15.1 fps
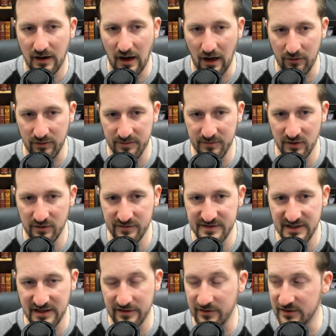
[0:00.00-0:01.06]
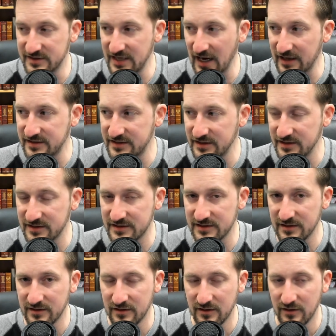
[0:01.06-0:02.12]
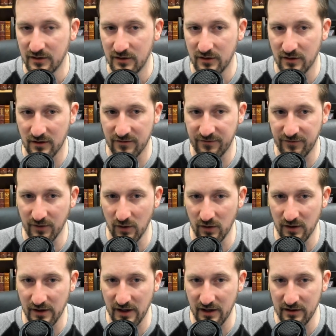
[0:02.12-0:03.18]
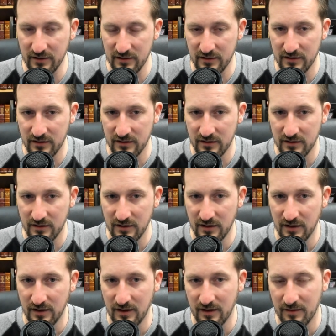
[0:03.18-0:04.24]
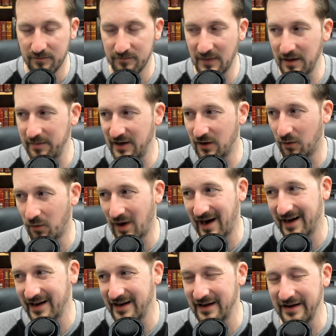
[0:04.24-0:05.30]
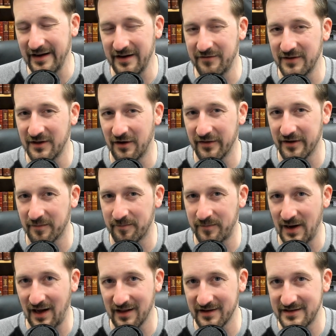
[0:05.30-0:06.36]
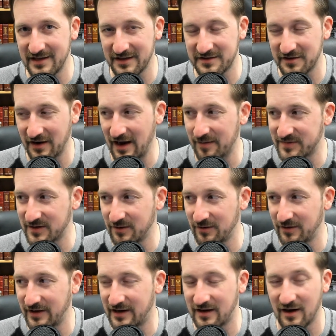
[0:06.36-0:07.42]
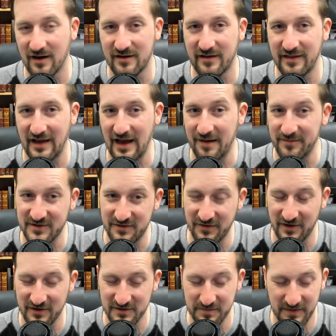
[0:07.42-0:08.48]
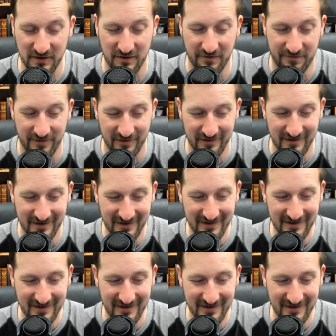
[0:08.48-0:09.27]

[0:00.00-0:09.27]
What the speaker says: I would move to either Texas or Florida, maybe Hawaii, even though their politics are absolutely cucked. The atmosphere is beautiful.